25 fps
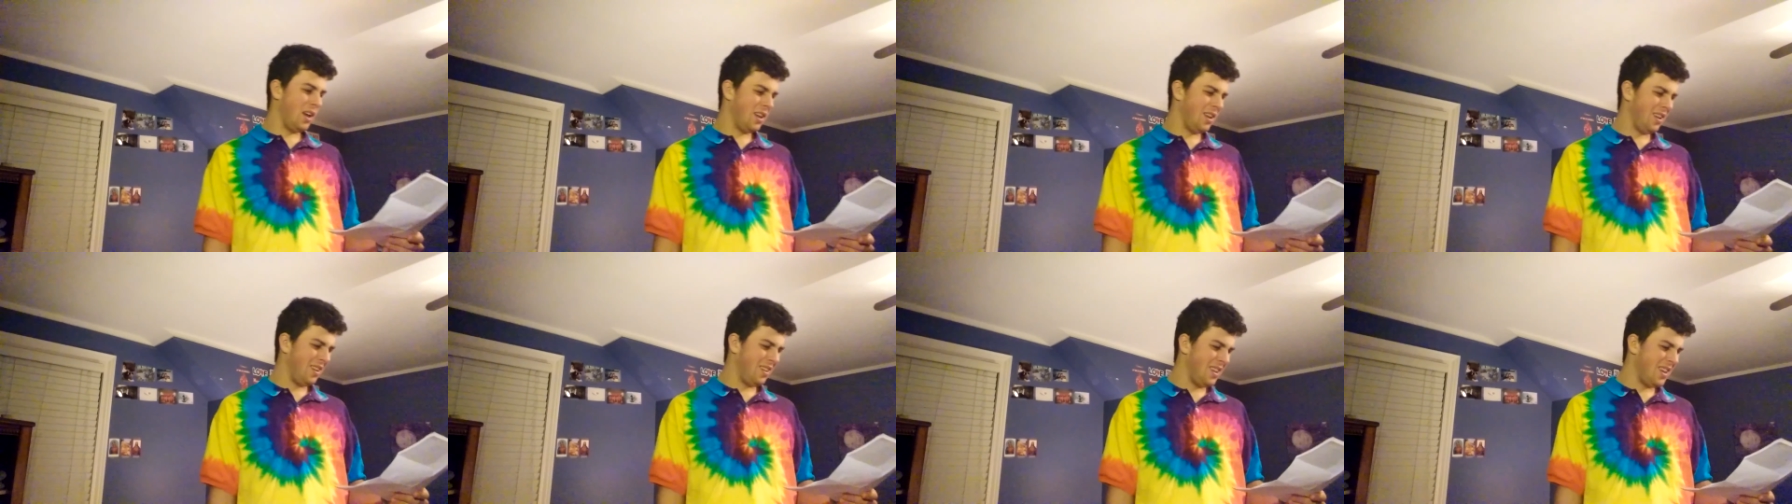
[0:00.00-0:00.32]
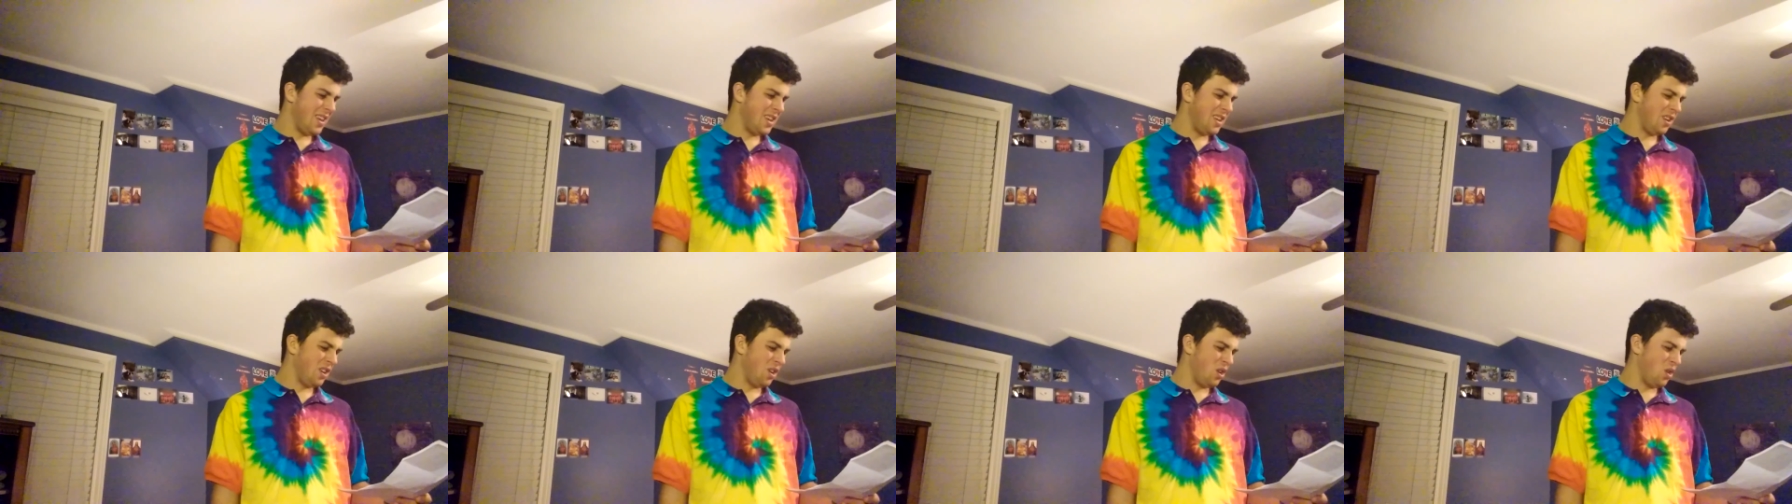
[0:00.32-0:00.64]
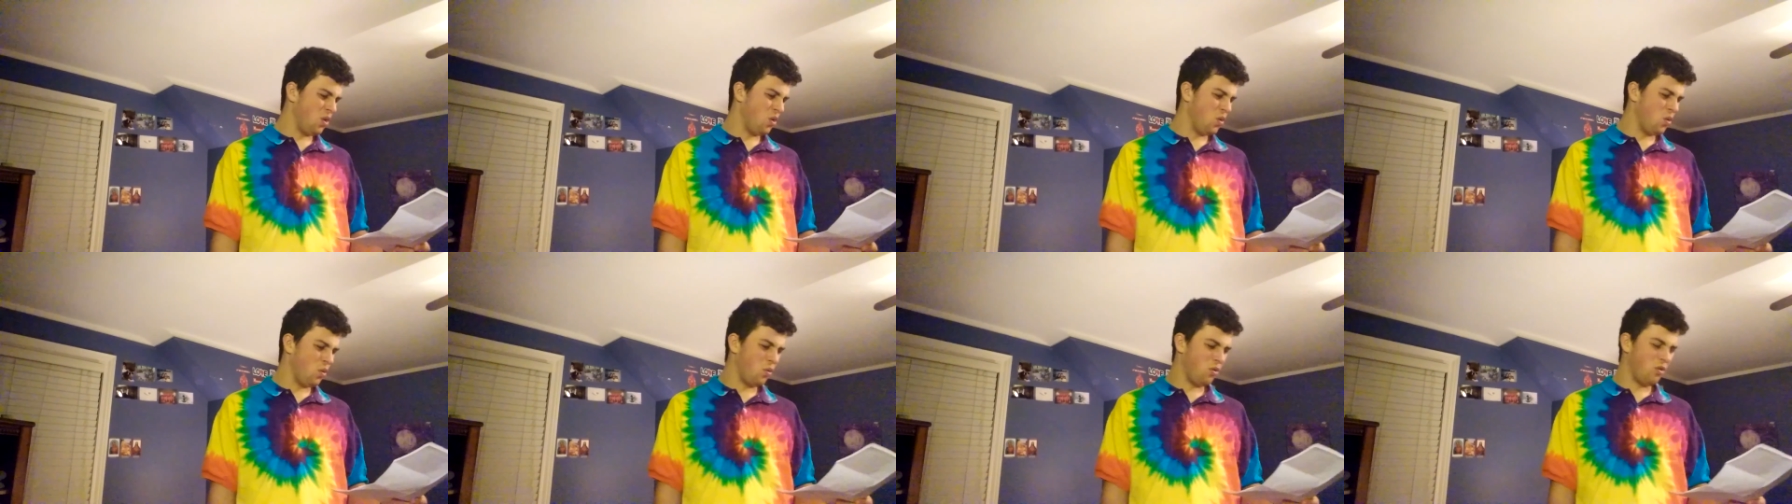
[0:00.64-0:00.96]
in a
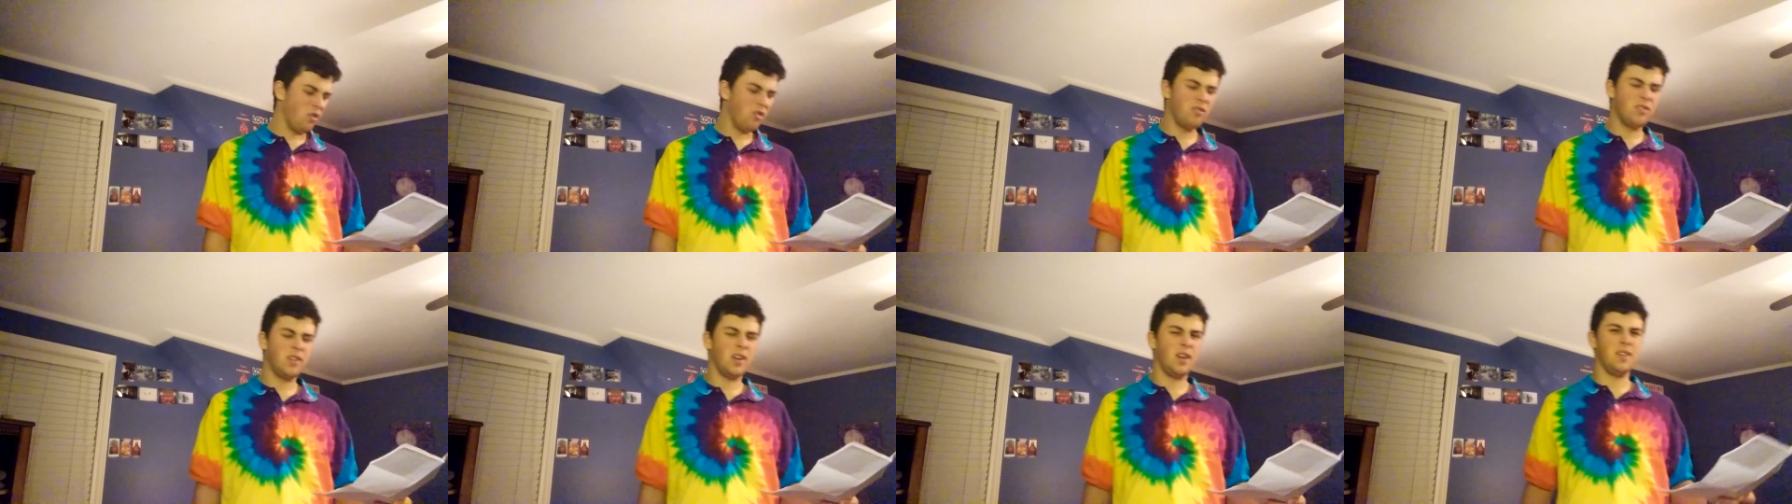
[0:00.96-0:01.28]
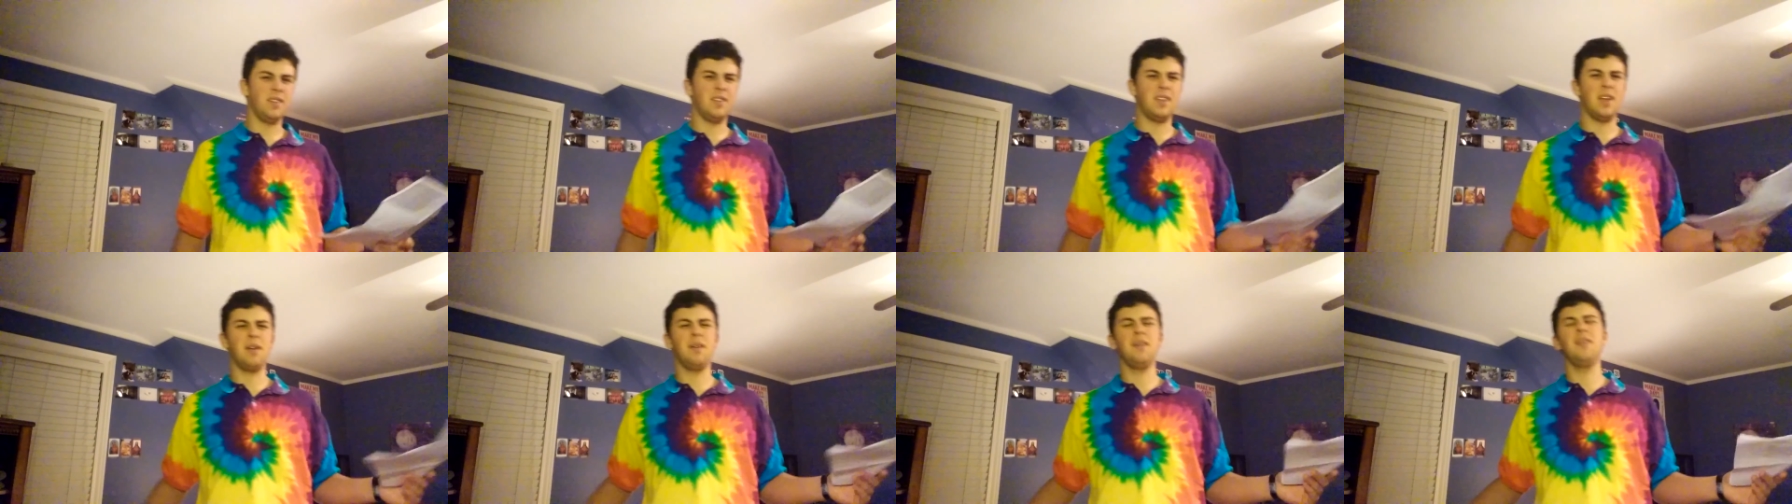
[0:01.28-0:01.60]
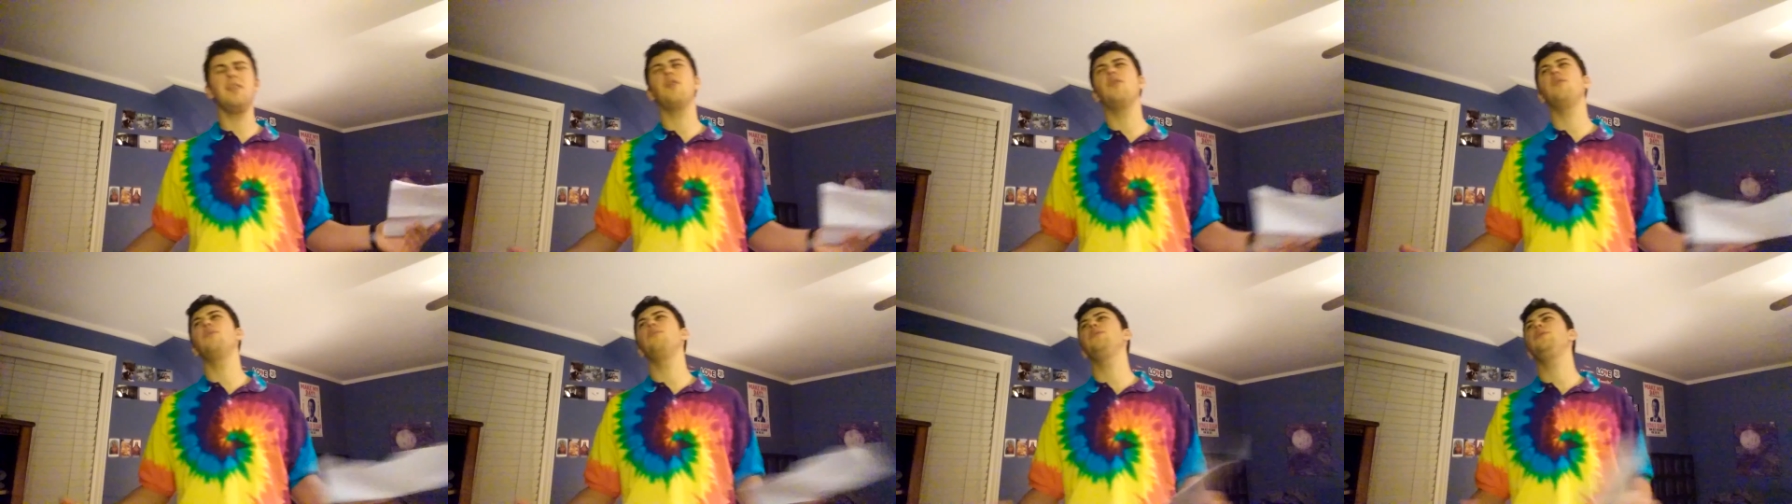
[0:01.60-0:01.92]
DQ. Just a t- you
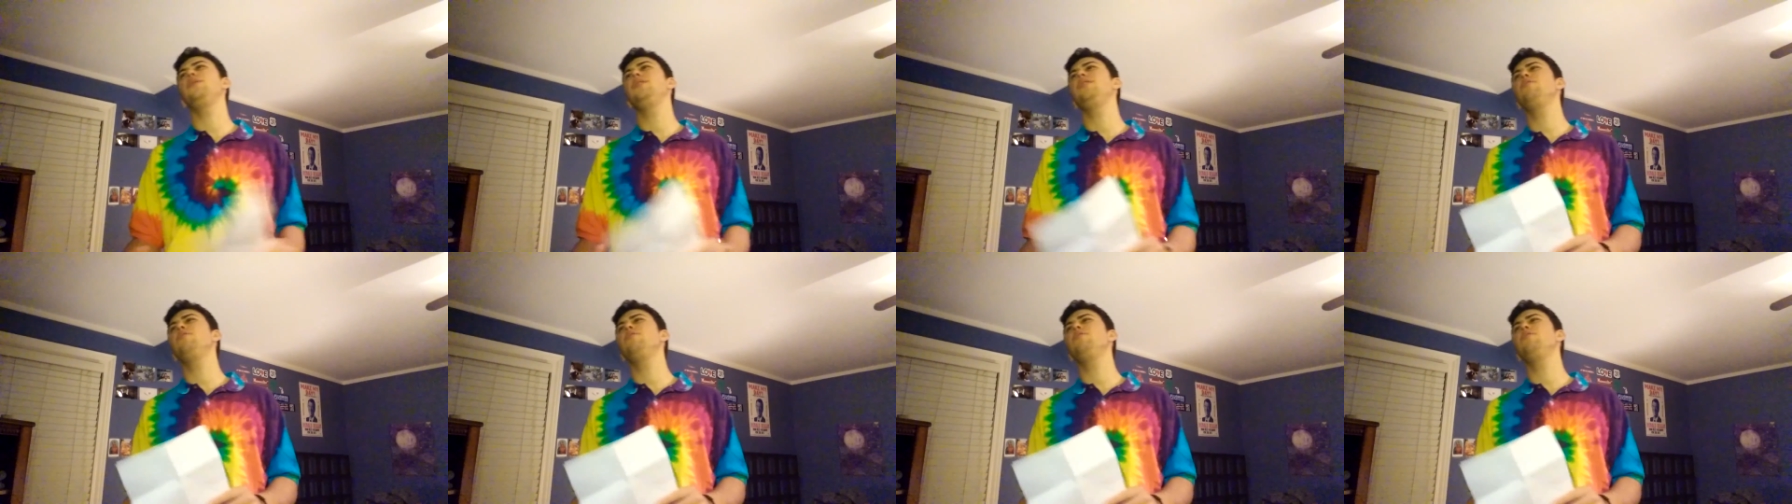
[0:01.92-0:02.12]
know when